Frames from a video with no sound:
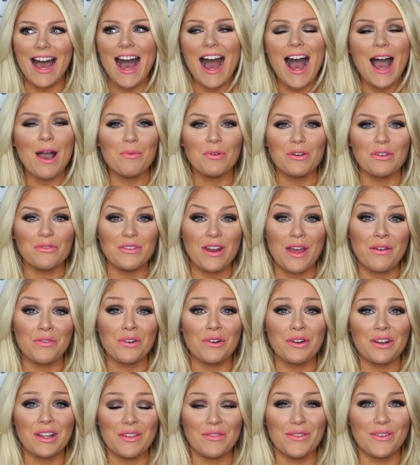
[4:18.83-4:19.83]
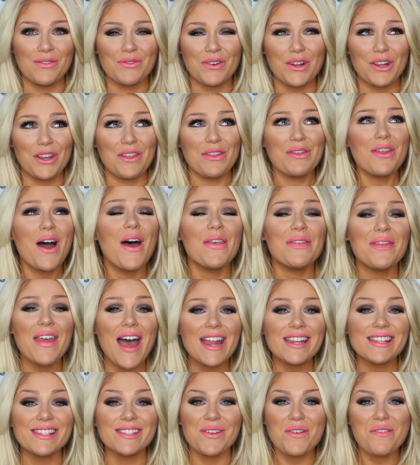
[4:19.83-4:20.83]
I would have never even really thought
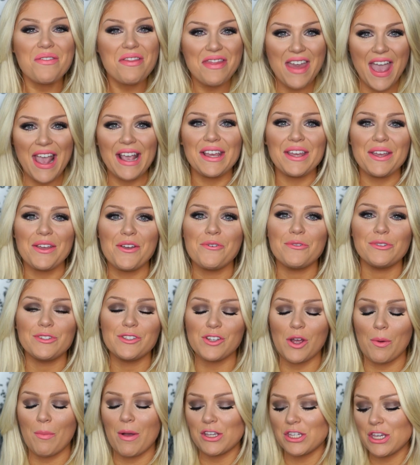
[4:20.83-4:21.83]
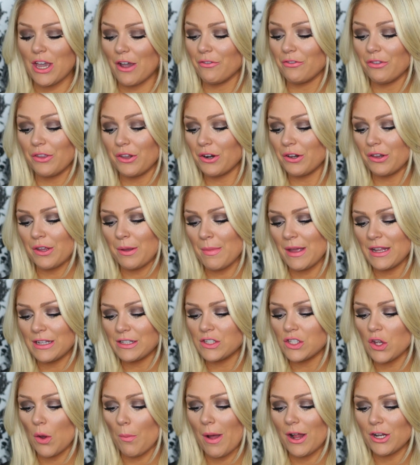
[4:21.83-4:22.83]
that, so thank you so much. That literally
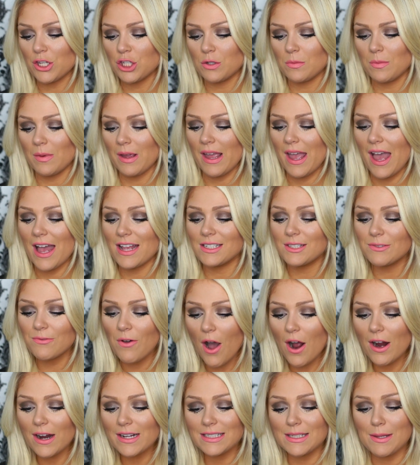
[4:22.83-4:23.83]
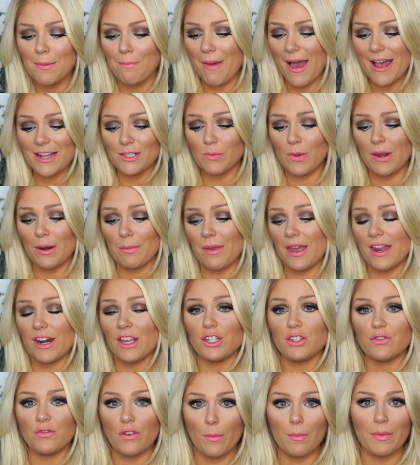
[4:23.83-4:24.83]
means so much to me. As far as the best way to
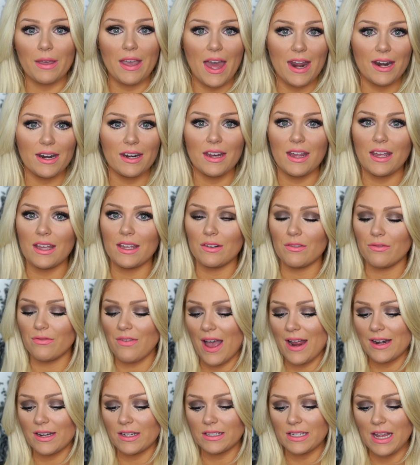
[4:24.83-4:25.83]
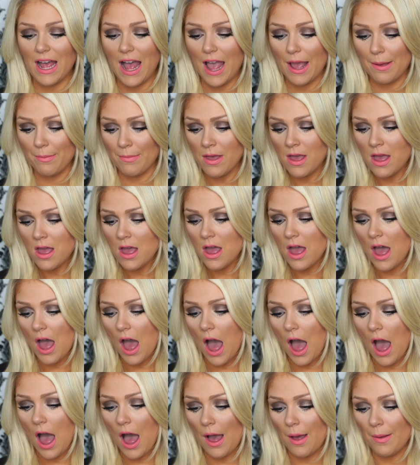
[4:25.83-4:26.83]
manage filming, editing, and finding time
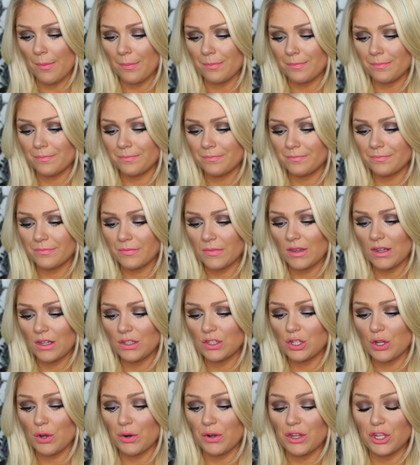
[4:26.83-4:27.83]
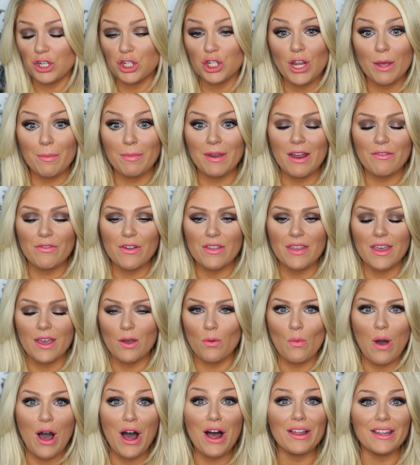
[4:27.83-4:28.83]
to go to the gym and
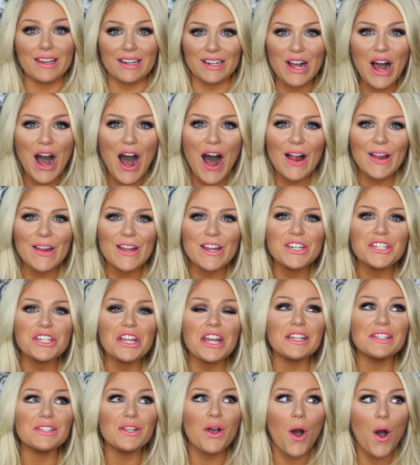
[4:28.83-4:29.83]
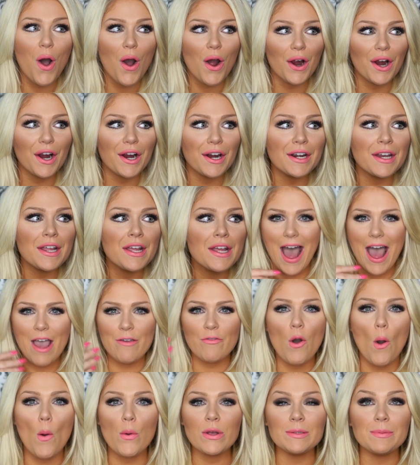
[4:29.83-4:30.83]
everything while in college, it's hard.
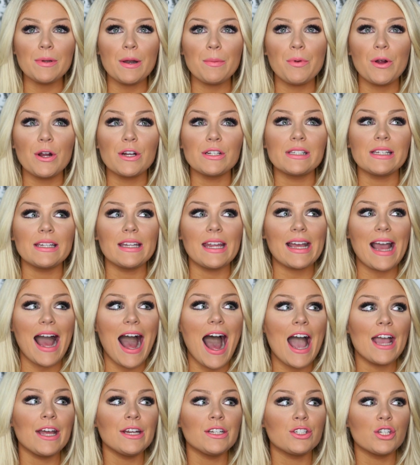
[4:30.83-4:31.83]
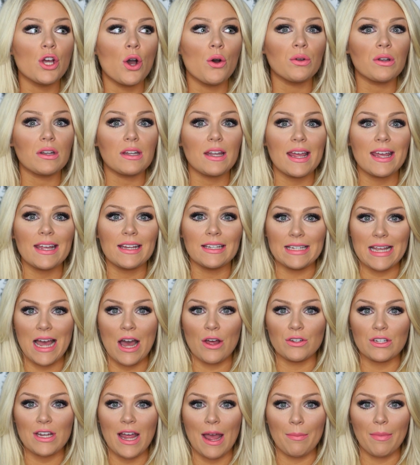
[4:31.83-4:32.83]
I've always been a person, I don't like
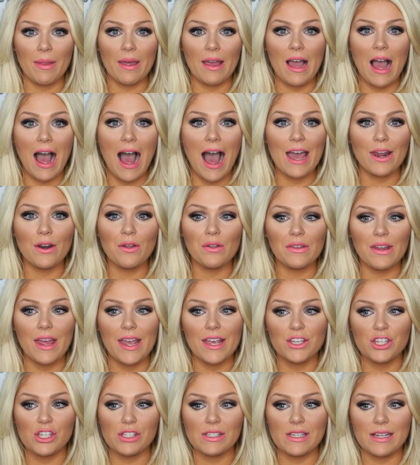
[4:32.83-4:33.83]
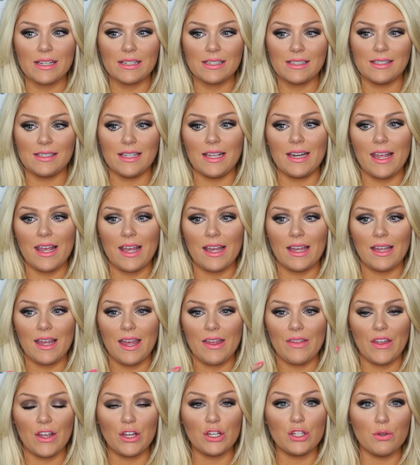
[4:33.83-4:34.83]
downtime. I don't like just
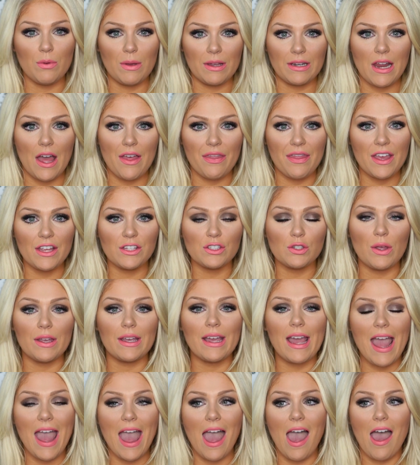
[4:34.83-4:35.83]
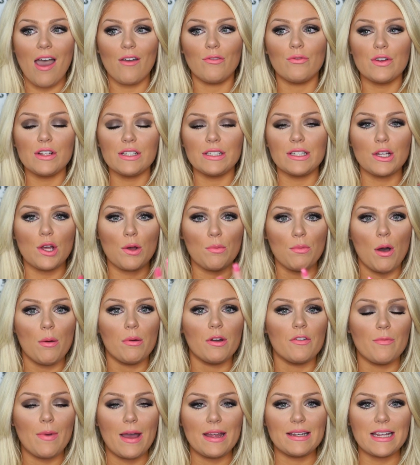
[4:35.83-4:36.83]
sitting and doing nothing. So every single
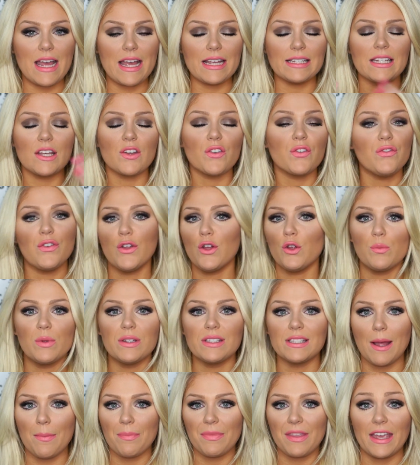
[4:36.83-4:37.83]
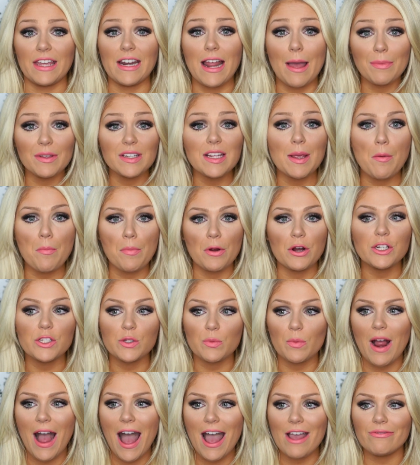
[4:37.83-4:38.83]
moment of my day is filled with something. And I'm the type of
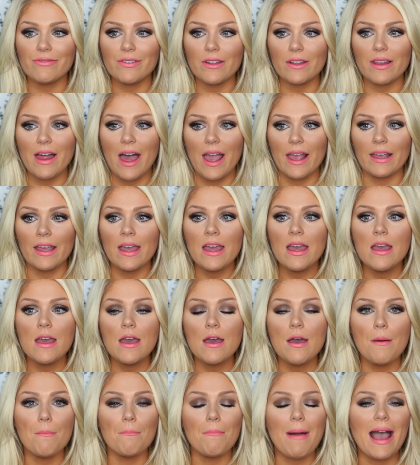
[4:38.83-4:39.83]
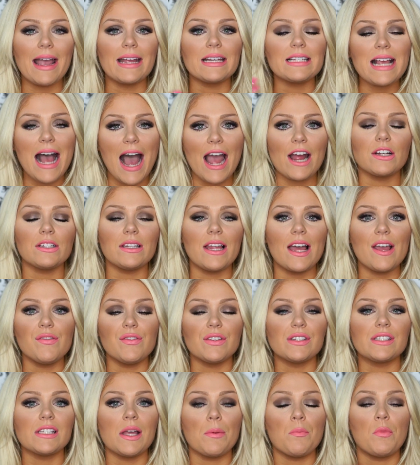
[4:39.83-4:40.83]
person where I feel like my entire
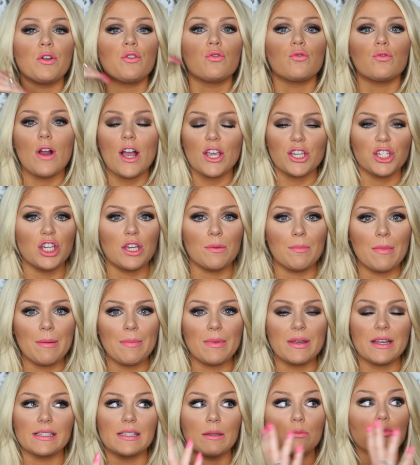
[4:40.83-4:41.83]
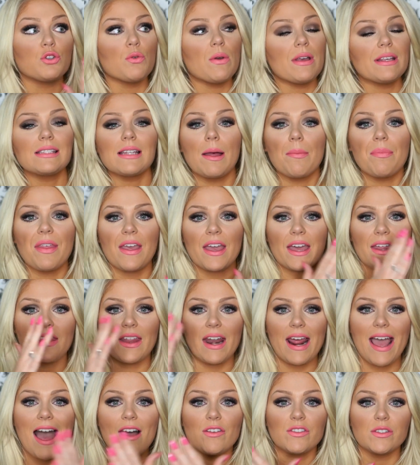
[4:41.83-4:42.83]
life is someone rushing me, because I'm doing something and
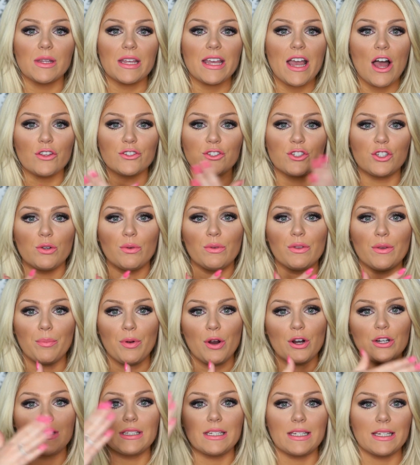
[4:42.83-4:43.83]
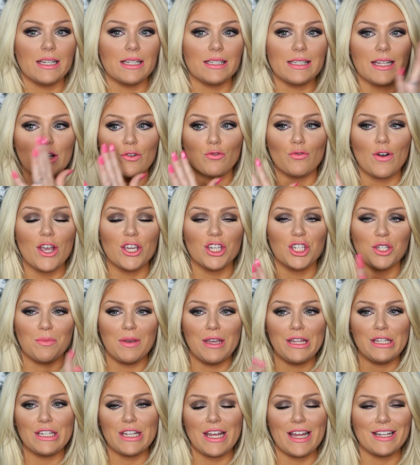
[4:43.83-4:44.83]
then I have something else to do, and the person is rushing
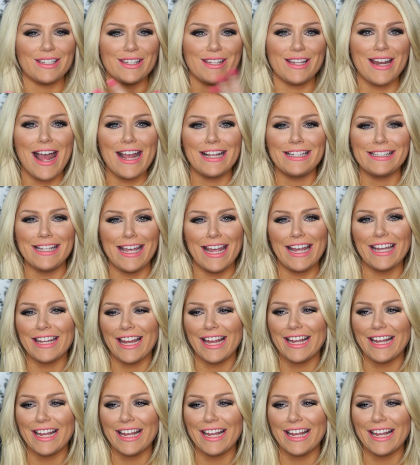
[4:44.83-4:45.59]
me to get to the next thing.